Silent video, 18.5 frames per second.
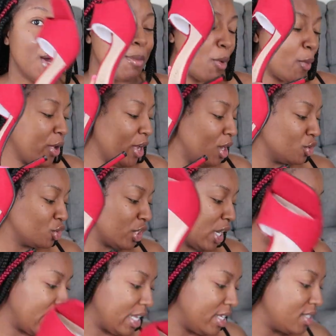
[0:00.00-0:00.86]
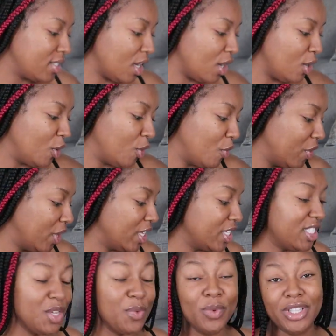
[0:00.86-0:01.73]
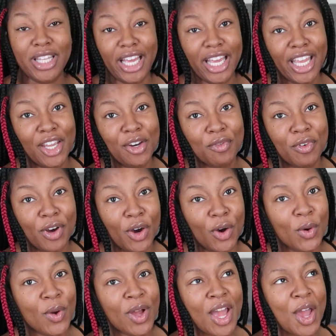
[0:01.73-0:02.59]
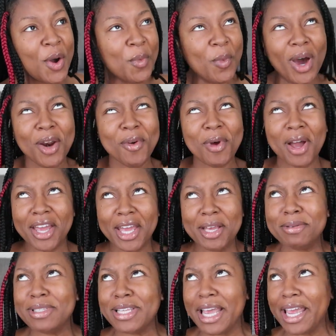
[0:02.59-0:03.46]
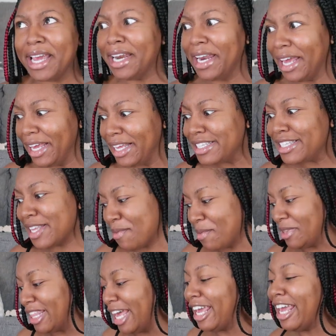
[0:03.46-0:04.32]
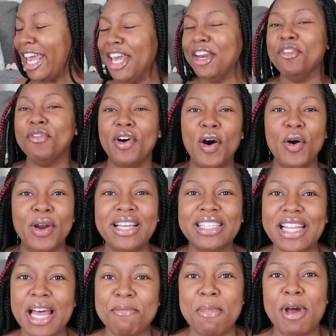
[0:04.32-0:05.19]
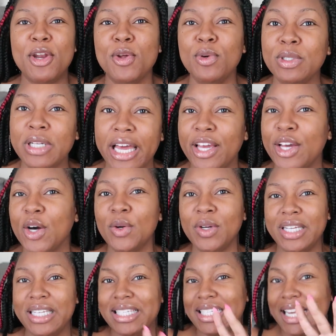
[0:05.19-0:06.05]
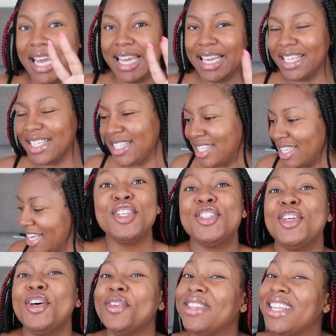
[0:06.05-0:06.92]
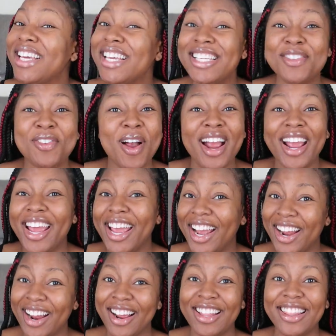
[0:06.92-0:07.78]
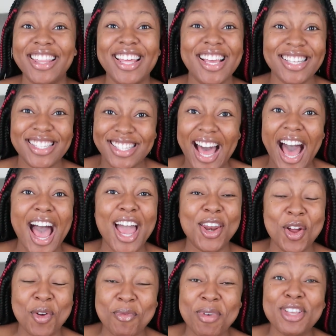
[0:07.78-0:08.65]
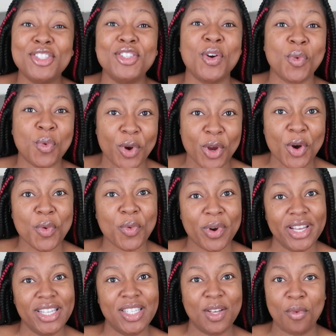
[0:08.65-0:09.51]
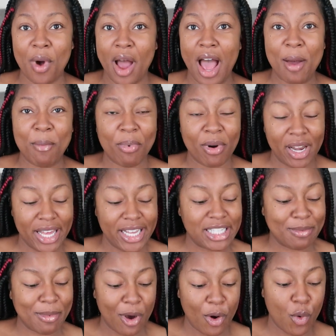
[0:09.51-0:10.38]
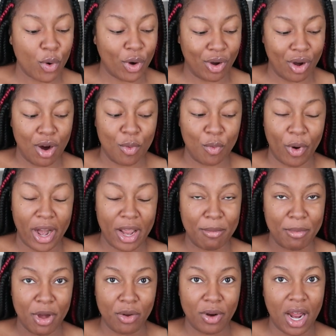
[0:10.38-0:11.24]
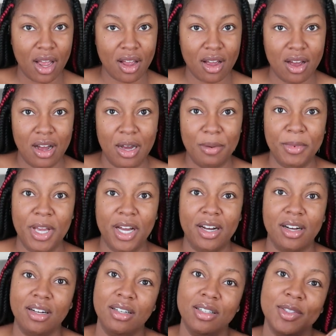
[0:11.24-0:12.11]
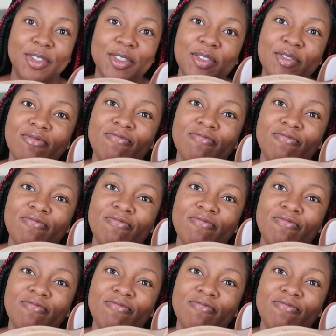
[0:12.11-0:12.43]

But we're gonna try these on and see what they hitting for. Why do I keep saying that? See what they hitting for. That's like my new lingo these days. So this right here, this item is the real reason why I placed my order on rainbow.com, y'all.